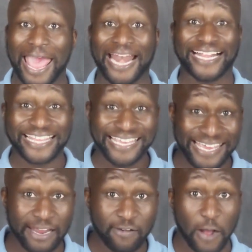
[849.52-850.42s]
And at the
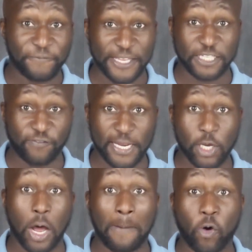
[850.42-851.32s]
end of this
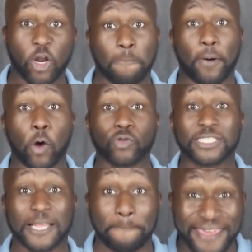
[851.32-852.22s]
video, I'm going to
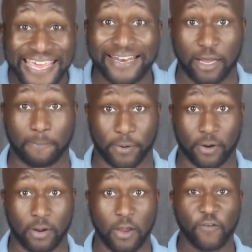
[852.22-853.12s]
post the pin
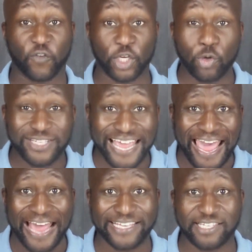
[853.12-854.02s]
number for you to
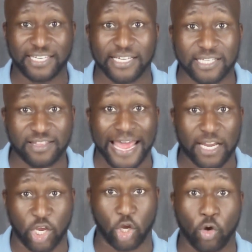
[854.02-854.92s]
access
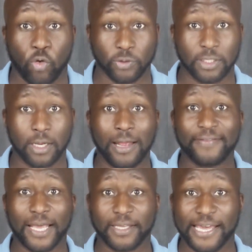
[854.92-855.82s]
that Kahoot.
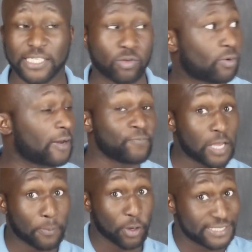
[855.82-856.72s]
Now, guess what?
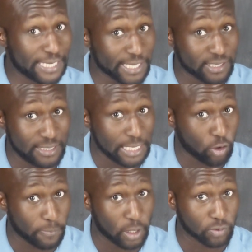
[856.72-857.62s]
I'm going to tell you a
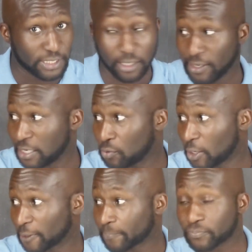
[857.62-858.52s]
secret, but don't tell
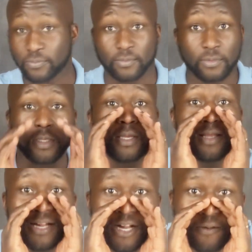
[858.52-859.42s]
anyone
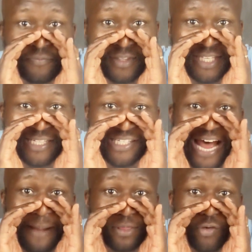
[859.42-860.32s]
the
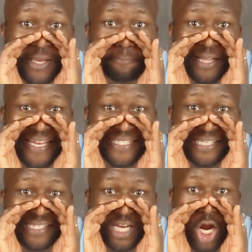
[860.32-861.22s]
top three
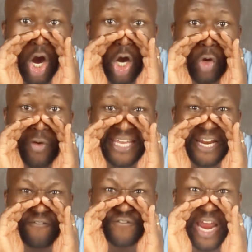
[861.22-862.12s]
places are going to
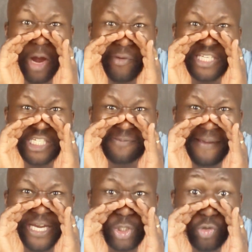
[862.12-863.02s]
get a very
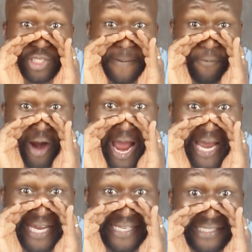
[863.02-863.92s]
special
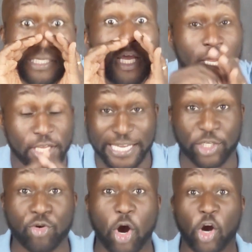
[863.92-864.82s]
surprise.
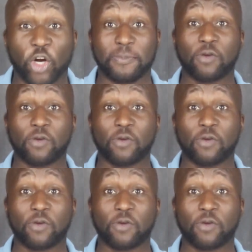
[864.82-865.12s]
Yes, you heard